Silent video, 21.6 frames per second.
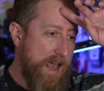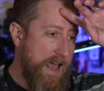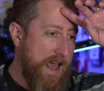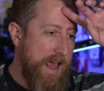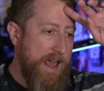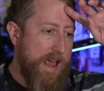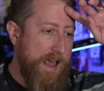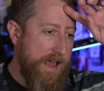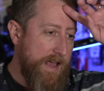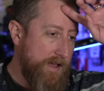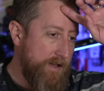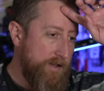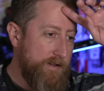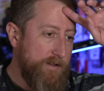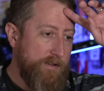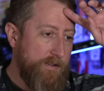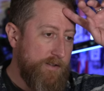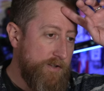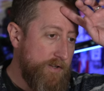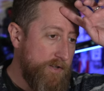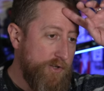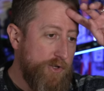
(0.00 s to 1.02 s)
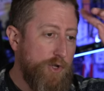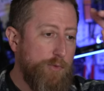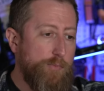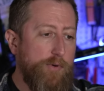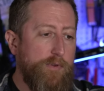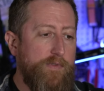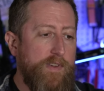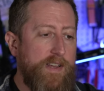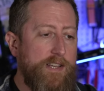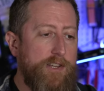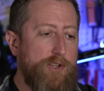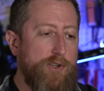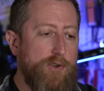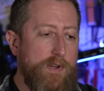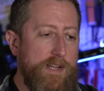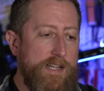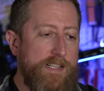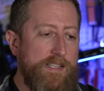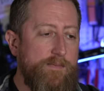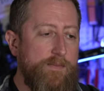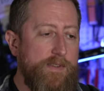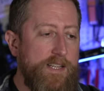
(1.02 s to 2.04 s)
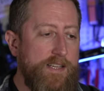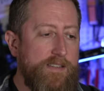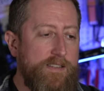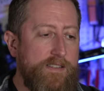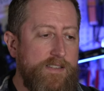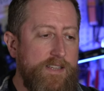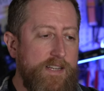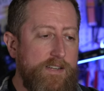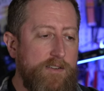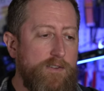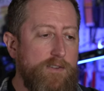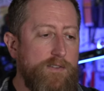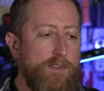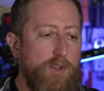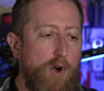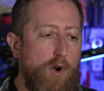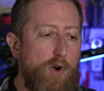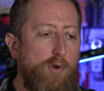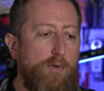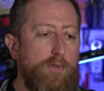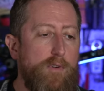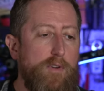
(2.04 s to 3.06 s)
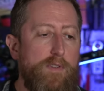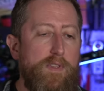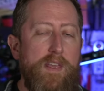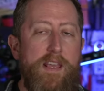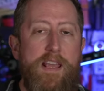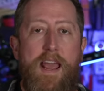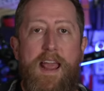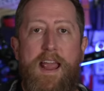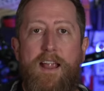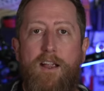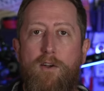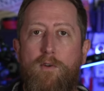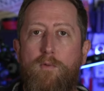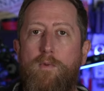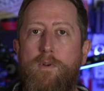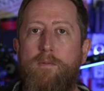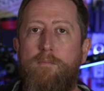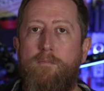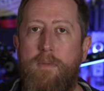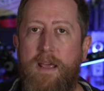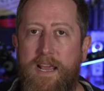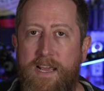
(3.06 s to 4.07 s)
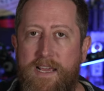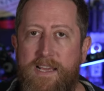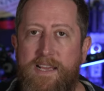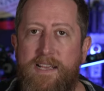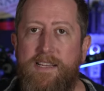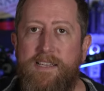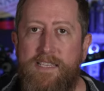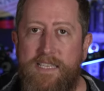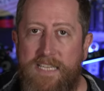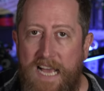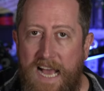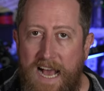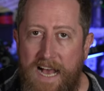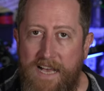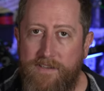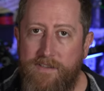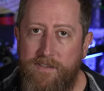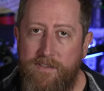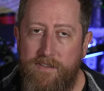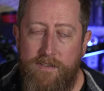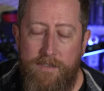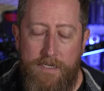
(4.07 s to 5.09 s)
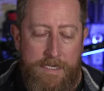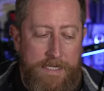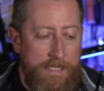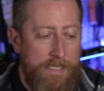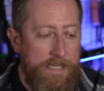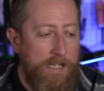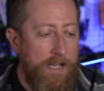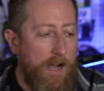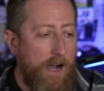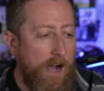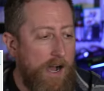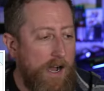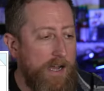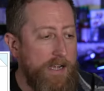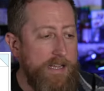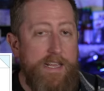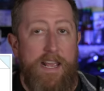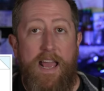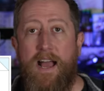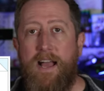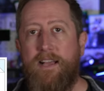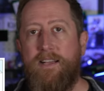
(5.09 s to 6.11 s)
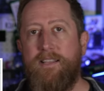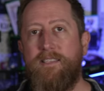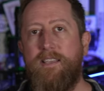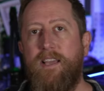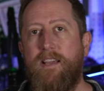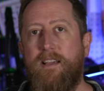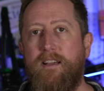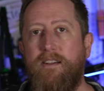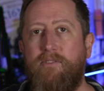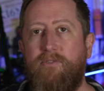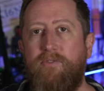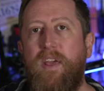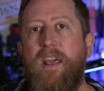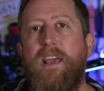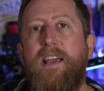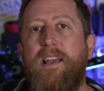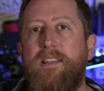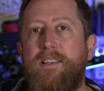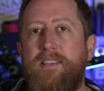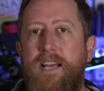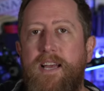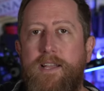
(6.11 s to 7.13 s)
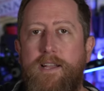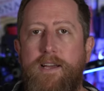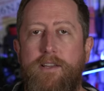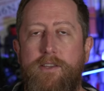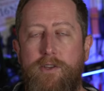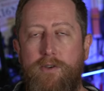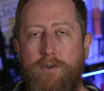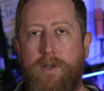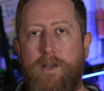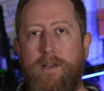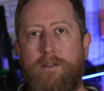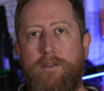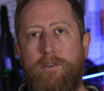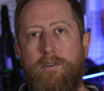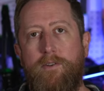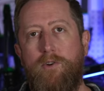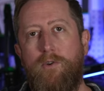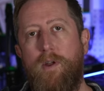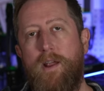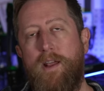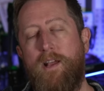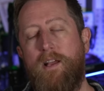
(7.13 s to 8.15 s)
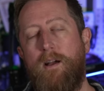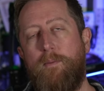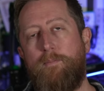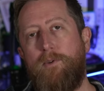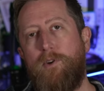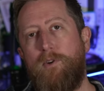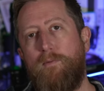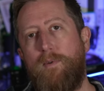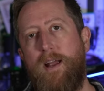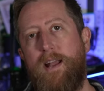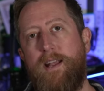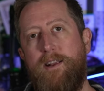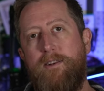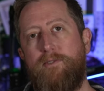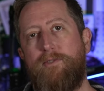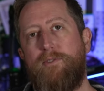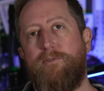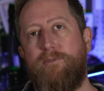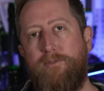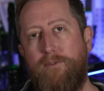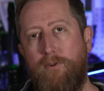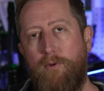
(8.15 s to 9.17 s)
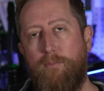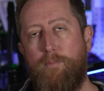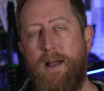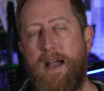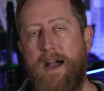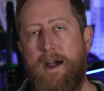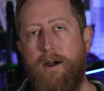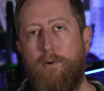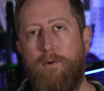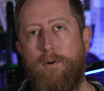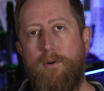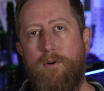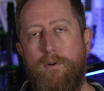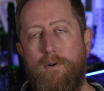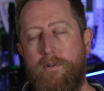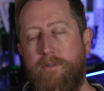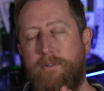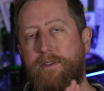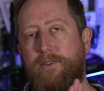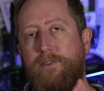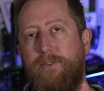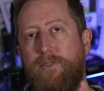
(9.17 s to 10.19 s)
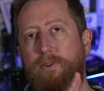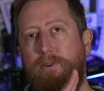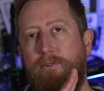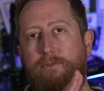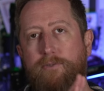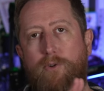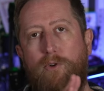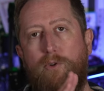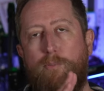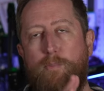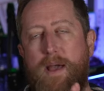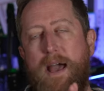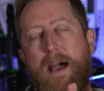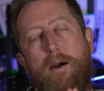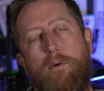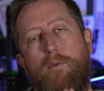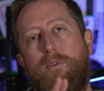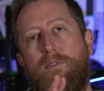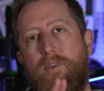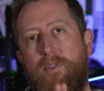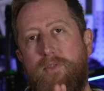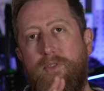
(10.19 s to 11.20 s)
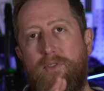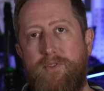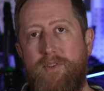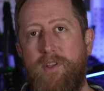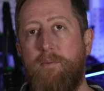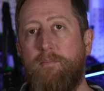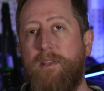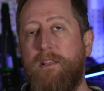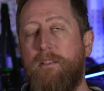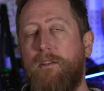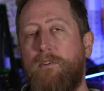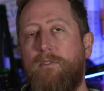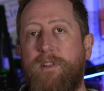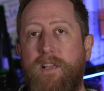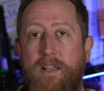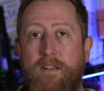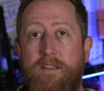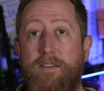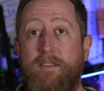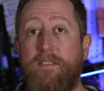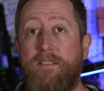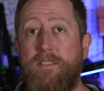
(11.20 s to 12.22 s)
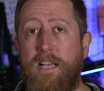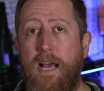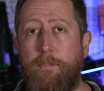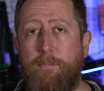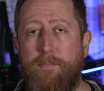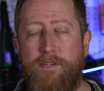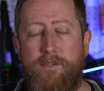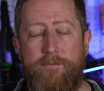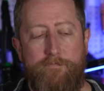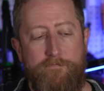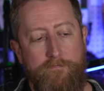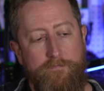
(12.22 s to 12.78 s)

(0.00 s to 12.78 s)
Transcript: A, to prevent transmitting signals over the air when making tests. Uh, yeah, it's like a fake antenna. You can crank up your radio to full power, or at least the full power that the dummy load can accept,